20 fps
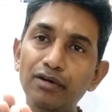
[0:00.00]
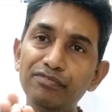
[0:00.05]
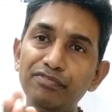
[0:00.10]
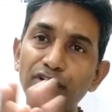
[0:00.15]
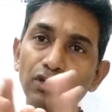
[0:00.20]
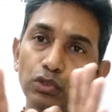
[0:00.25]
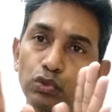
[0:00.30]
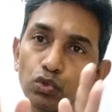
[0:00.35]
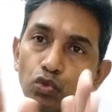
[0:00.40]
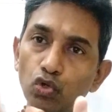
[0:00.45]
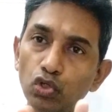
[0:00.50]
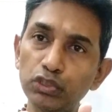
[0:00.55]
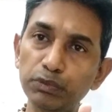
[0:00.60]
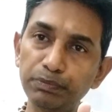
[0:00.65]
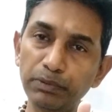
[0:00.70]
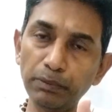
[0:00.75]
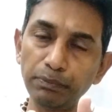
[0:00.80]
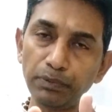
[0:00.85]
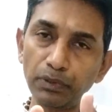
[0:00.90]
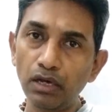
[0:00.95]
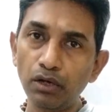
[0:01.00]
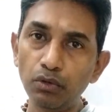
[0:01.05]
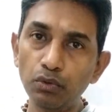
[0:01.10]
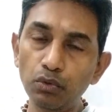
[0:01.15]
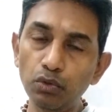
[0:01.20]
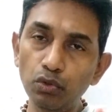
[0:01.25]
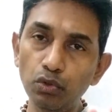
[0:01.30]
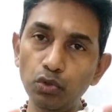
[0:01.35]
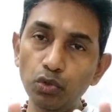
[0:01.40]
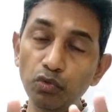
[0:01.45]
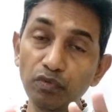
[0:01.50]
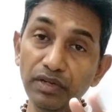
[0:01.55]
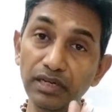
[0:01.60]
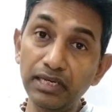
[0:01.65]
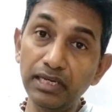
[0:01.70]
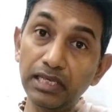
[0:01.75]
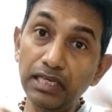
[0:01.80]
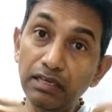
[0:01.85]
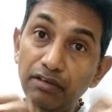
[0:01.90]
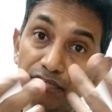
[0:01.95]
for those people who will
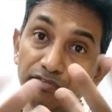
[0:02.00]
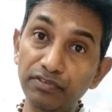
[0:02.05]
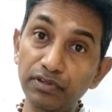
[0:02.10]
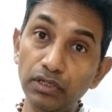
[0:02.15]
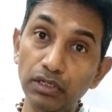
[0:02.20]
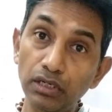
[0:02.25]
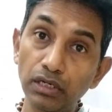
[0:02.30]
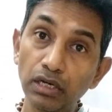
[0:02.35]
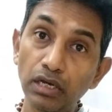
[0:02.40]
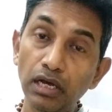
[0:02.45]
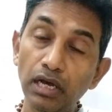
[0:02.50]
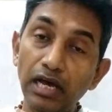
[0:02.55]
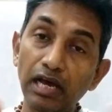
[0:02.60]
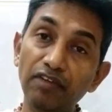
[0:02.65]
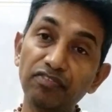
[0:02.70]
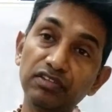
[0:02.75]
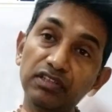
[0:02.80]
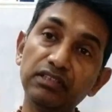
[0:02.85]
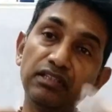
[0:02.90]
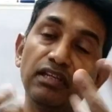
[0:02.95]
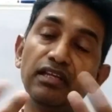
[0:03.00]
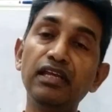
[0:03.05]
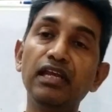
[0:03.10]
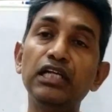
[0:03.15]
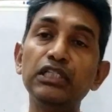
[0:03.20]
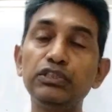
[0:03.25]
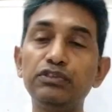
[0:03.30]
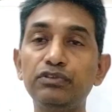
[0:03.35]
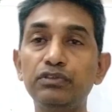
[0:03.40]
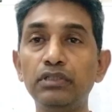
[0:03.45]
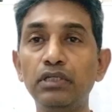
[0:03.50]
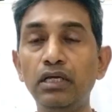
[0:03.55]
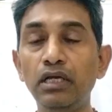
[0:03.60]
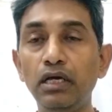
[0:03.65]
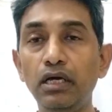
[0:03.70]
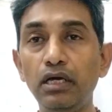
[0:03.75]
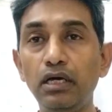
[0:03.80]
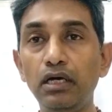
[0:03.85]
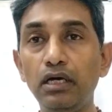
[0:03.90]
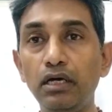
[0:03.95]
leave after 3 years,
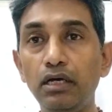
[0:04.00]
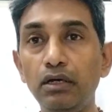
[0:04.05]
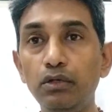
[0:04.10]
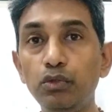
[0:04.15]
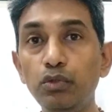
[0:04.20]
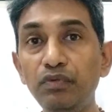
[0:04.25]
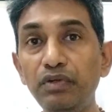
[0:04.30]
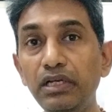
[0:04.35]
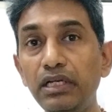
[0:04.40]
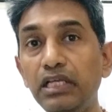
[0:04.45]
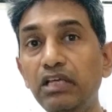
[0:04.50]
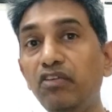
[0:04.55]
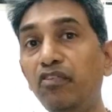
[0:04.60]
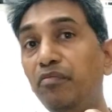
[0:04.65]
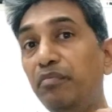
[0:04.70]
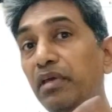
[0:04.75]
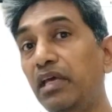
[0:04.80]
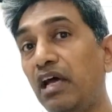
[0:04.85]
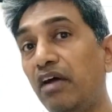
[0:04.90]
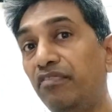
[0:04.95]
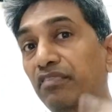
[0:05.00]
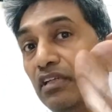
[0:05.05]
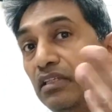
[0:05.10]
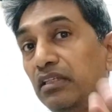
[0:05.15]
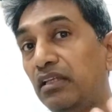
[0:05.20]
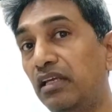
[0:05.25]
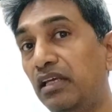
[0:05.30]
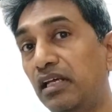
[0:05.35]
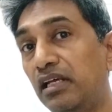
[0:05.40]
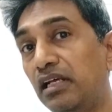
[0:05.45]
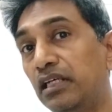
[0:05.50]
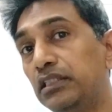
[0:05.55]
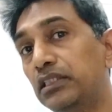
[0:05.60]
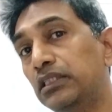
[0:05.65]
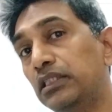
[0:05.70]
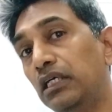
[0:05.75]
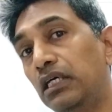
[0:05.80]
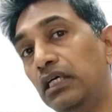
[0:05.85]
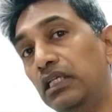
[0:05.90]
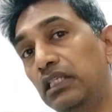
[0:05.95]
who will leave me after 3
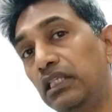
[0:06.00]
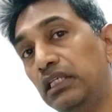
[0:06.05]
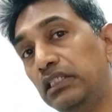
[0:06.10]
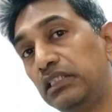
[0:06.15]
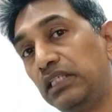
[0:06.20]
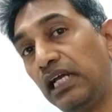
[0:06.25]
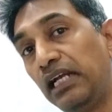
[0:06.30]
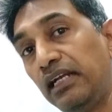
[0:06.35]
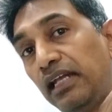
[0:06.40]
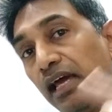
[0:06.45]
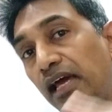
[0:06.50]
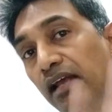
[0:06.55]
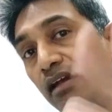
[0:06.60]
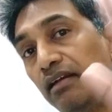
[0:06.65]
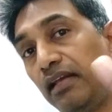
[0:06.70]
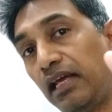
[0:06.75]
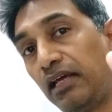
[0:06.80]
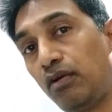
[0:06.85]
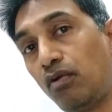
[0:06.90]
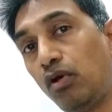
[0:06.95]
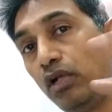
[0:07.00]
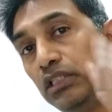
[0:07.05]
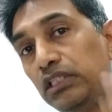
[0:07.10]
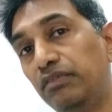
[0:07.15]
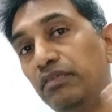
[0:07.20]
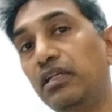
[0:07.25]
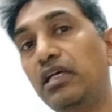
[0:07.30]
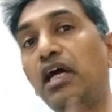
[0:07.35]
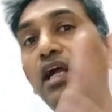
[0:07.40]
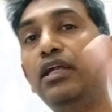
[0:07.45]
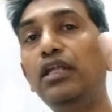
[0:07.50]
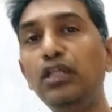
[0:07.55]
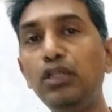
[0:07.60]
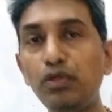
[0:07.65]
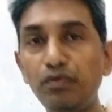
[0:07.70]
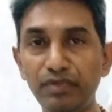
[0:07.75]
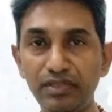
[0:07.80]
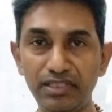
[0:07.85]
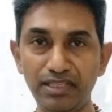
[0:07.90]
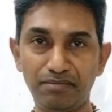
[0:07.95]
years. This entire technology will
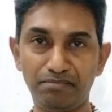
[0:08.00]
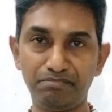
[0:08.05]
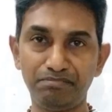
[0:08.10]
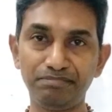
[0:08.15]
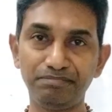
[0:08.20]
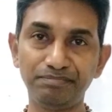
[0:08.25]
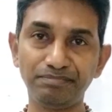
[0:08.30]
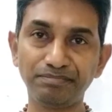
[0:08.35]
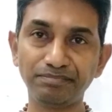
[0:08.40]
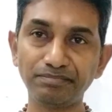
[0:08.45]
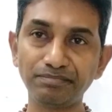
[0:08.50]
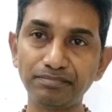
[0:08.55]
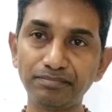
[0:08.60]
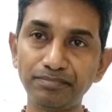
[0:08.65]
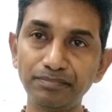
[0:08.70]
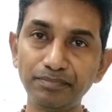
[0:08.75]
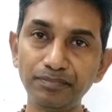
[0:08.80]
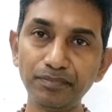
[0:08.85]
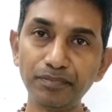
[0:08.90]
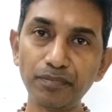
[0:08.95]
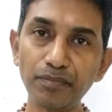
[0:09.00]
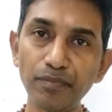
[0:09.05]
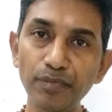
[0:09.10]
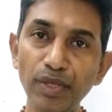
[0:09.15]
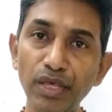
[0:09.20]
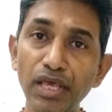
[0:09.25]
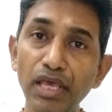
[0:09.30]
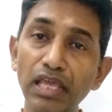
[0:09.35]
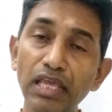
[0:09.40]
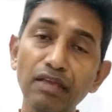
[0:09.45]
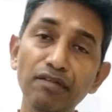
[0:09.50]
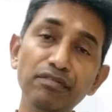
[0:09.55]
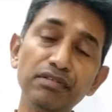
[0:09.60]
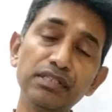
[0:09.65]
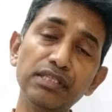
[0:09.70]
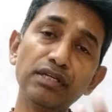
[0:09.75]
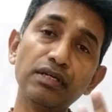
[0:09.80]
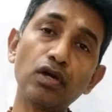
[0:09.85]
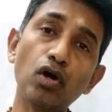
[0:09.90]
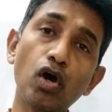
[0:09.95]
continue with them. Even if
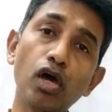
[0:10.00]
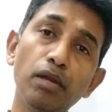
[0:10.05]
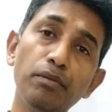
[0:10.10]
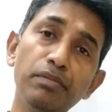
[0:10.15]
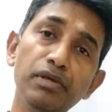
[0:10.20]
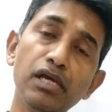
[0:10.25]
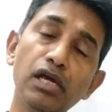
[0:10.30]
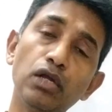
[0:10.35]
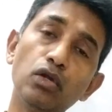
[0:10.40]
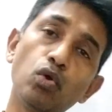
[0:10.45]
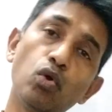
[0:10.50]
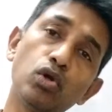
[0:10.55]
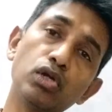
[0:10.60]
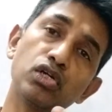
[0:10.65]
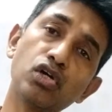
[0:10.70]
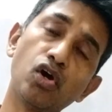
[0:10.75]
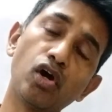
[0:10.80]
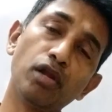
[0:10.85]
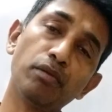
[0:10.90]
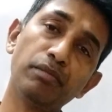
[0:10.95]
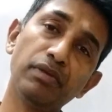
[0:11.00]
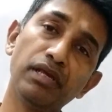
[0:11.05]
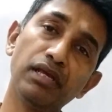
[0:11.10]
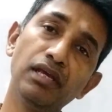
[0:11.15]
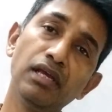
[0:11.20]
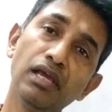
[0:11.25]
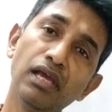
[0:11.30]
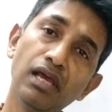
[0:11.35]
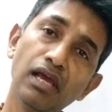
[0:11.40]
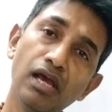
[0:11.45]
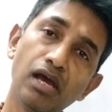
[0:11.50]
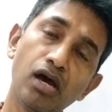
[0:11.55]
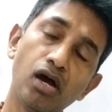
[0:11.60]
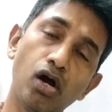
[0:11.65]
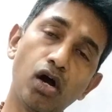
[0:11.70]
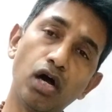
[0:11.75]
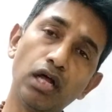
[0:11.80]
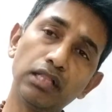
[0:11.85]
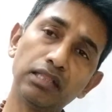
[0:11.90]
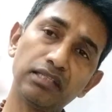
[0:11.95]
they call me or don't call me,
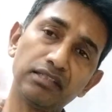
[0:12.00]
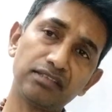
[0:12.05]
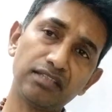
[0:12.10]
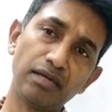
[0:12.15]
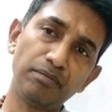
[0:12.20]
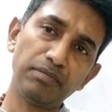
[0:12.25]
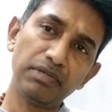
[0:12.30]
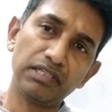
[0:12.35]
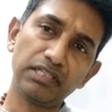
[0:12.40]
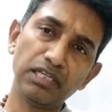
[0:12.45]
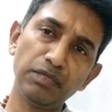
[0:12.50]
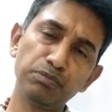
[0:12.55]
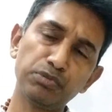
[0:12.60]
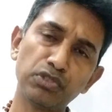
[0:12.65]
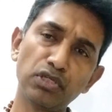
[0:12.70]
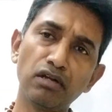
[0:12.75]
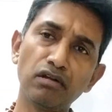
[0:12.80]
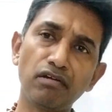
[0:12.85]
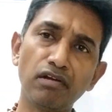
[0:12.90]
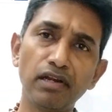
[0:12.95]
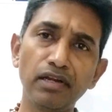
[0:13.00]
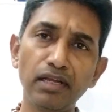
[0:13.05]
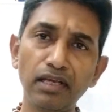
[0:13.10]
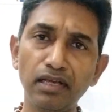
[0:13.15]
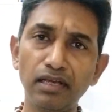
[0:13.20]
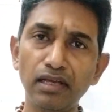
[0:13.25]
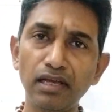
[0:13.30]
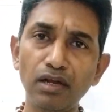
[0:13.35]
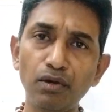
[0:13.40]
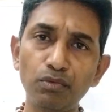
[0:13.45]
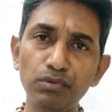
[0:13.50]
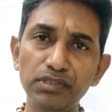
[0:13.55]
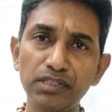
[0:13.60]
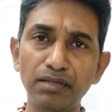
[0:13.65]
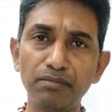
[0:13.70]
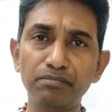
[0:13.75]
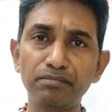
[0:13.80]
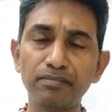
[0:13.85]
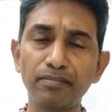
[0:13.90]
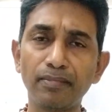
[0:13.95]
all the time it keeps on running around
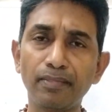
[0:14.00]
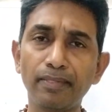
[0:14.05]
them.